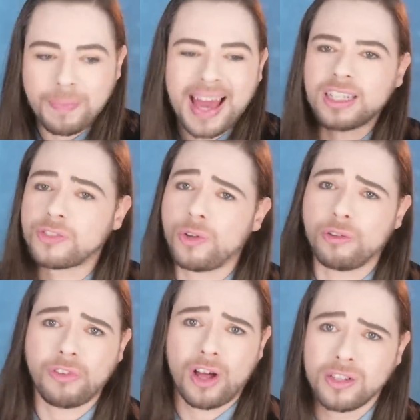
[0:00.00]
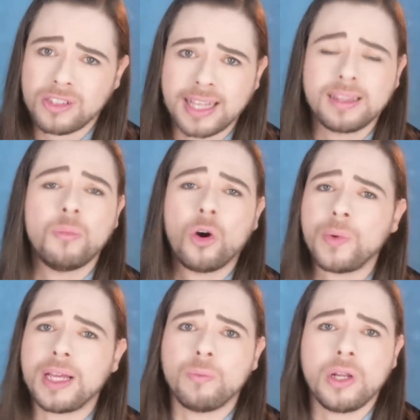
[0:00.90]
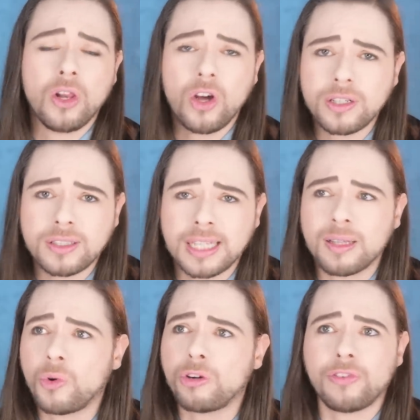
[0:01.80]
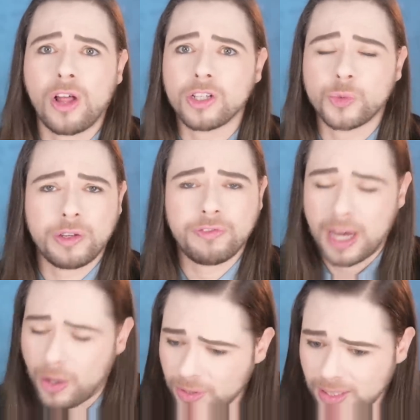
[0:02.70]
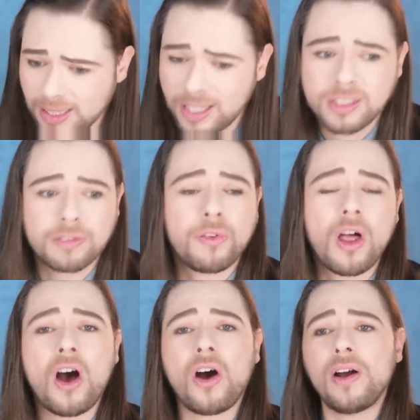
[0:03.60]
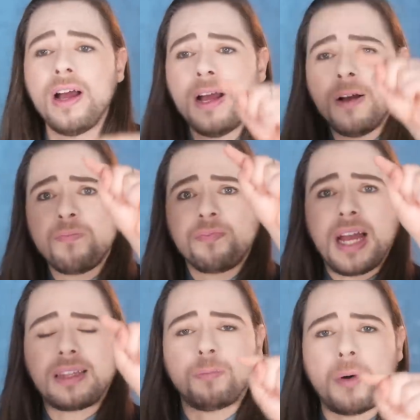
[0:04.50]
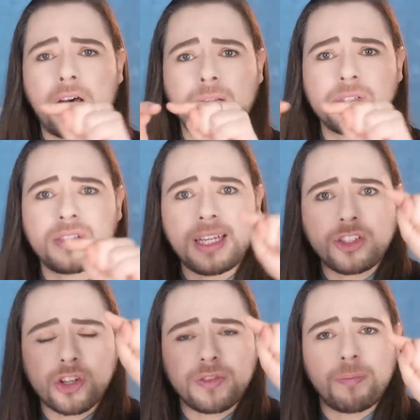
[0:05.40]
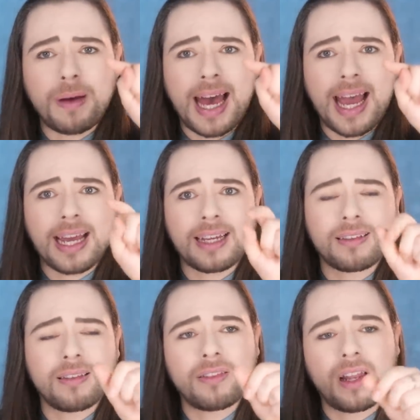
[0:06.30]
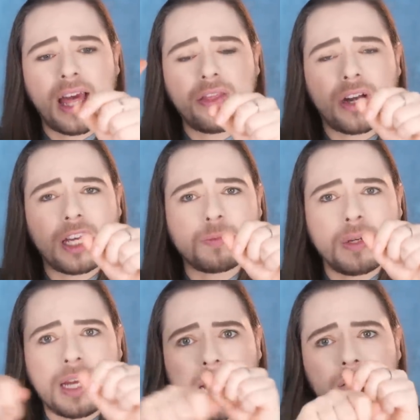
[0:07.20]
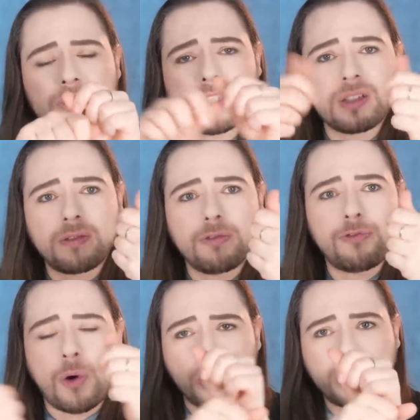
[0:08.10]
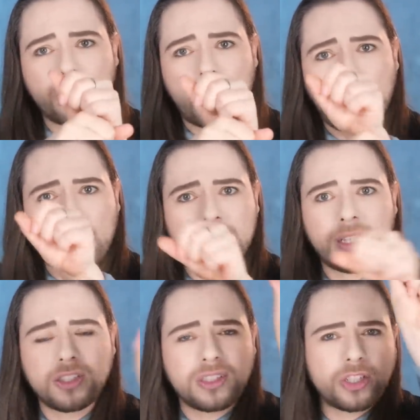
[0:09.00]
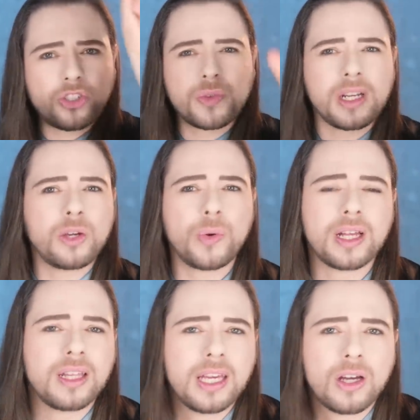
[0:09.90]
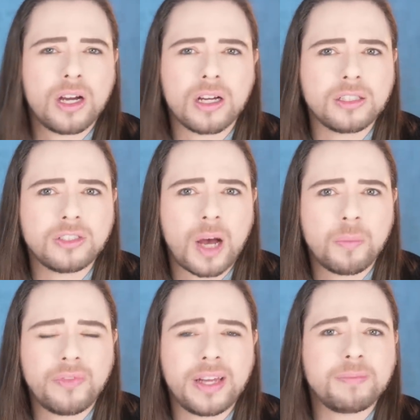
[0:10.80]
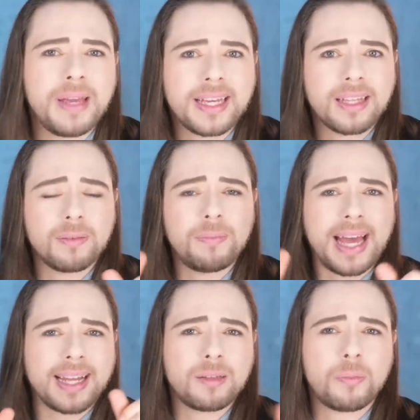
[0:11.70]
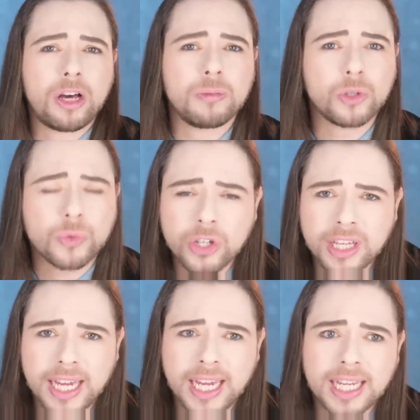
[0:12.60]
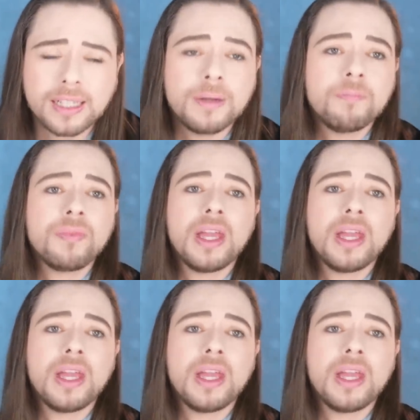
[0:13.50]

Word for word: The bag is full of flaws. Like the more we, we looked and the more flaws we found. There's a flaw at the bottom stitch of the bag. The, the leather has been kind of just folded wrong and then stitched really quickly on top of it, making the bag at the bottom crooked.